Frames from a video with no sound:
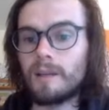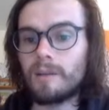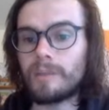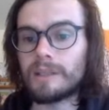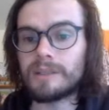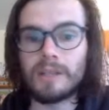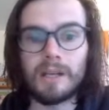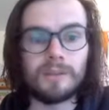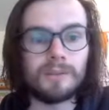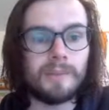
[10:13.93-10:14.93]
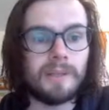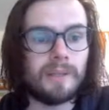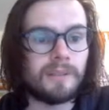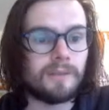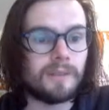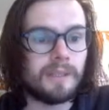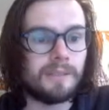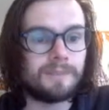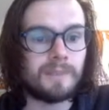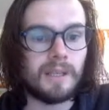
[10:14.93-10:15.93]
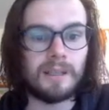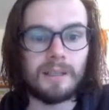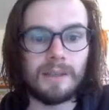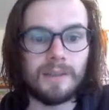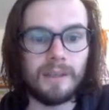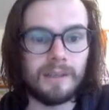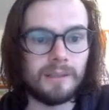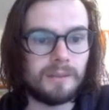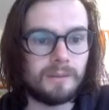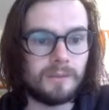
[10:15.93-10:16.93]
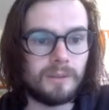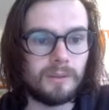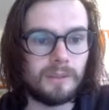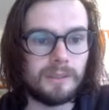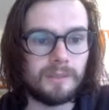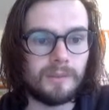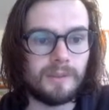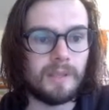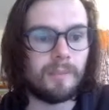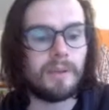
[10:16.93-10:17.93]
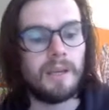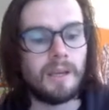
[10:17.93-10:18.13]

But others may think differently. And then, whoa, let's move this up.